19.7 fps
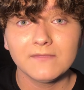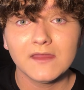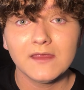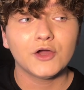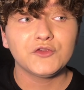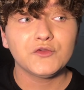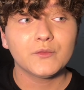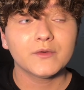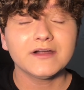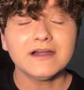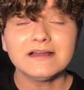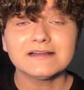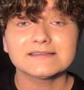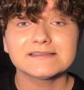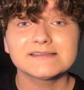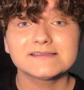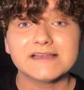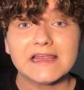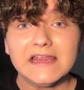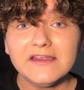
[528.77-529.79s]
Uh, you are not
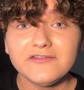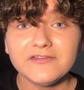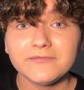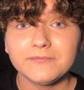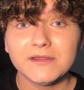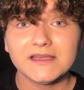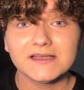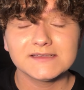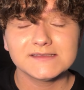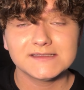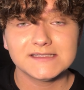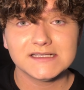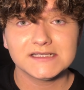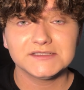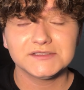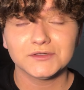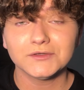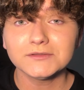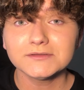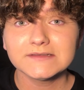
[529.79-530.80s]
safe because the
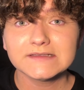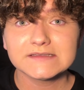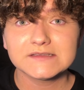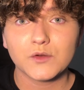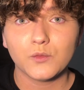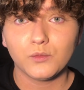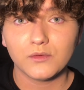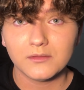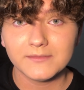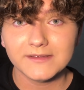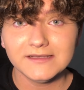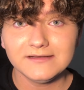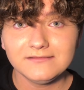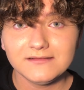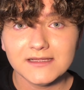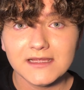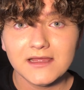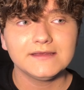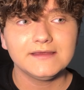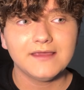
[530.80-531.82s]
adult is a woman.
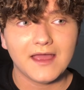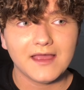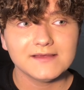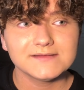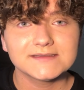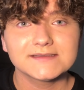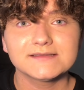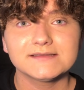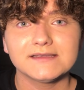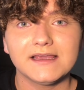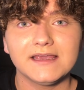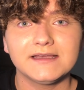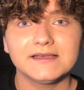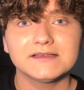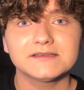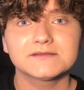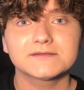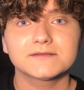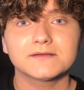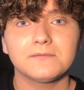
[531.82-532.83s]
Yes, it
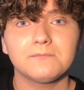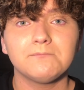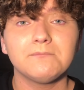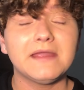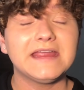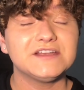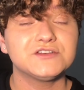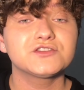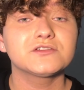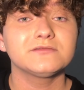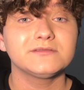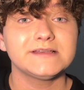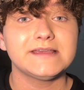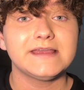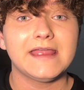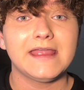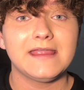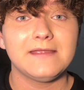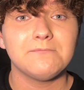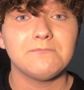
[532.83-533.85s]
is
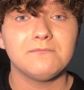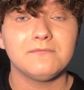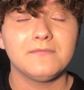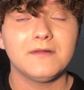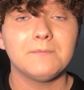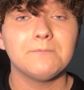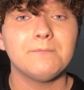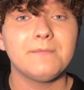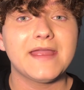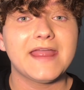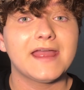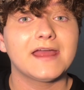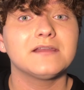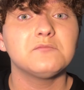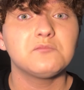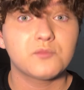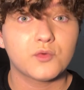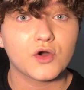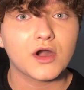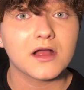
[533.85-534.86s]
majorly a
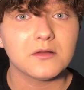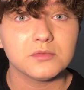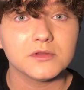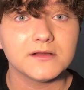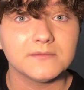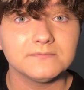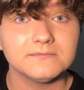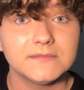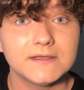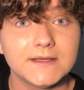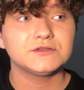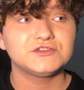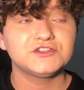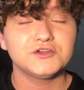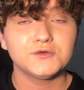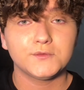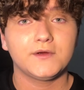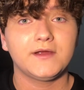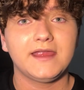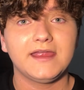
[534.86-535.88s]
man problem.
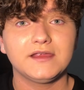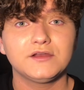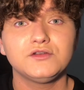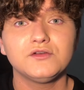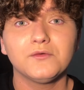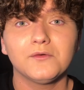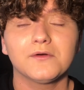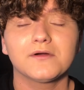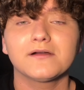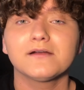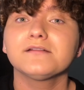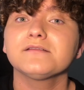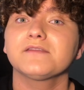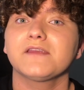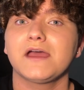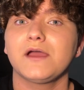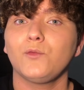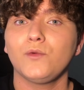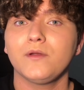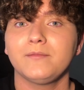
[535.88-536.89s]
To ignore
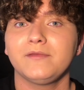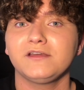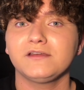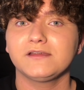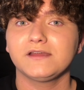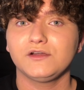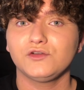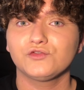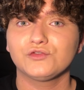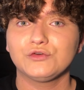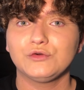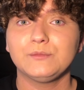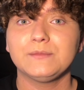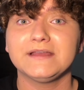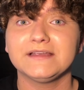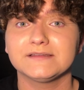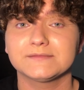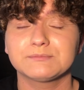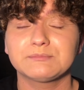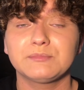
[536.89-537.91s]
that women can groom
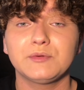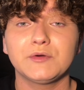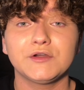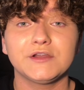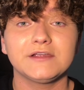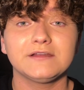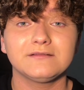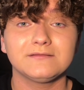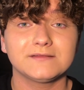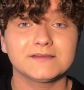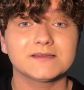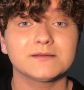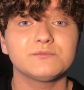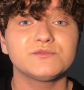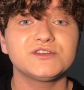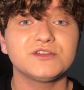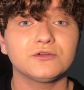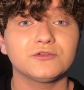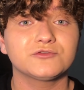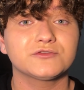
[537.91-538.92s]
is putting some
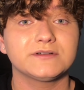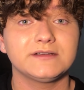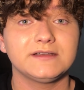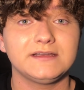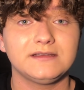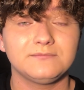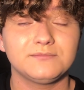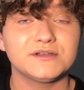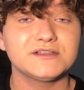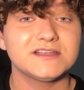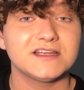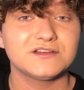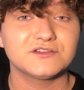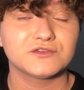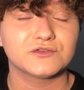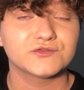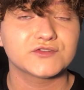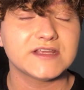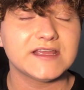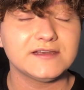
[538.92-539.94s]
children in
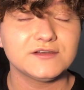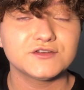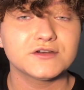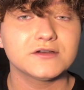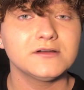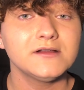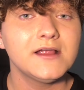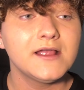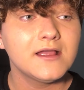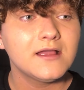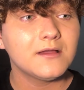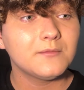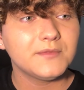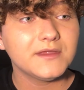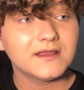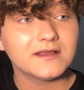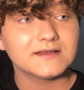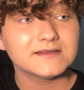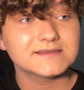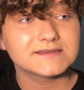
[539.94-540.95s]
potential danger
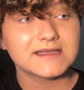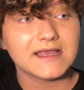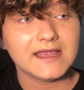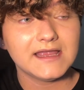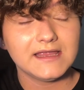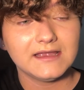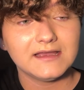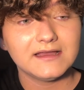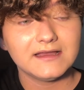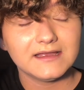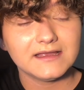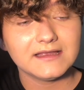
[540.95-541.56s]
because they